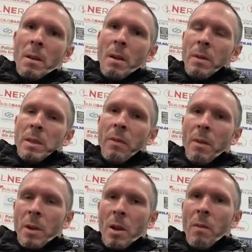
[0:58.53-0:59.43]
Obviously, from
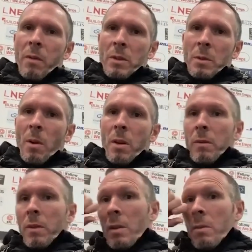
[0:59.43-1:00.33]
a confidence point of
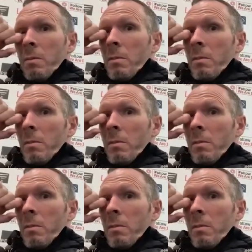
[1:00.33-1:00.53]
view,